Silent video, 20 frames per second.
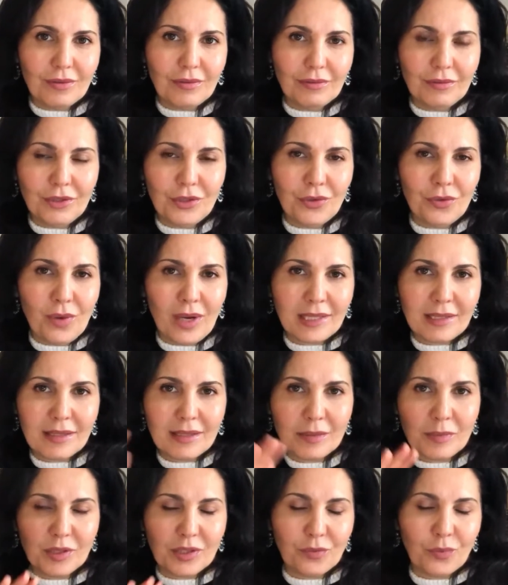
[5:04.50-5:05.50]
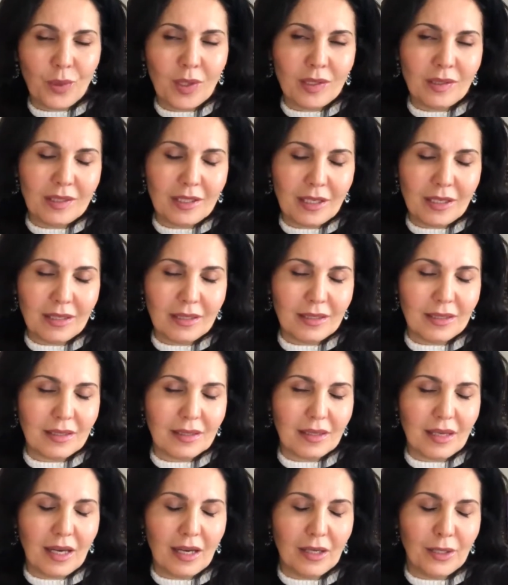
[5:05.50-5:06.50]
nuances between
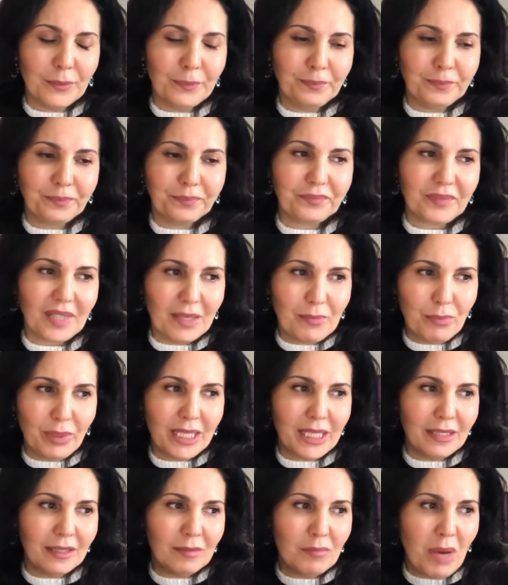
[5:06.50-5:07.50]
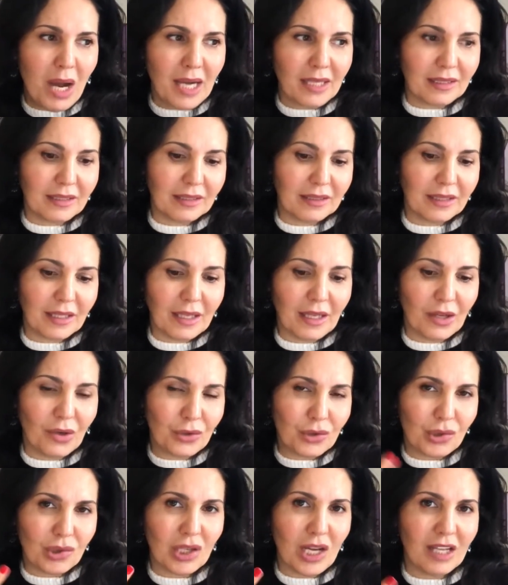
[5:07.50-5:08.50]
these bayılmak,
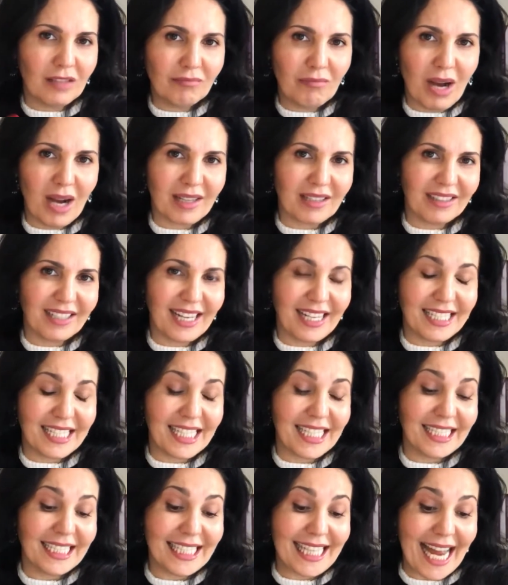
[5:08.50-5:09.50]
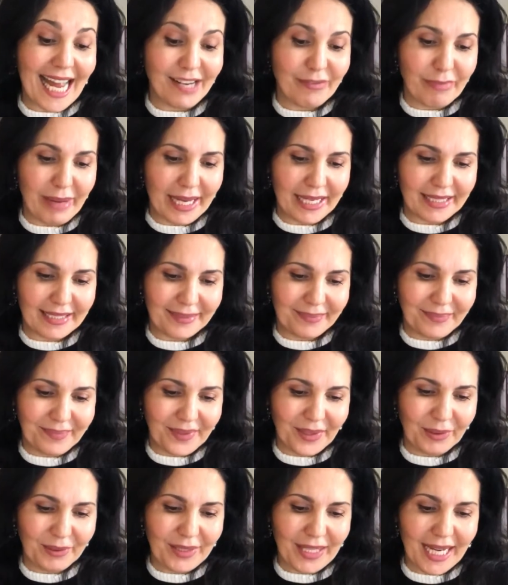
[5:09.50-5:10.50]
hoşlanmak, and ilgilenmek.
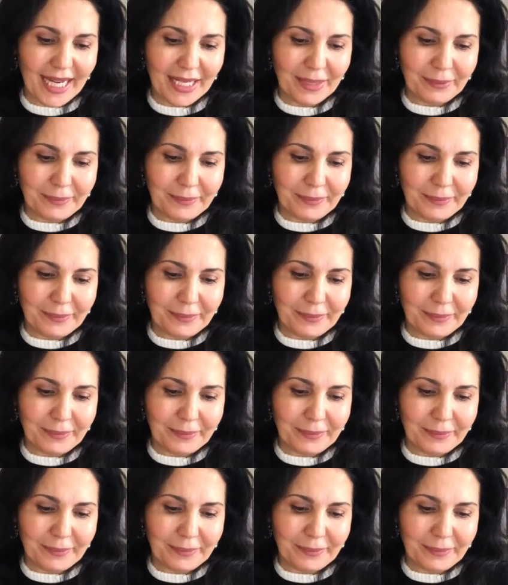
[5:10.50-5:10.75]
Okay.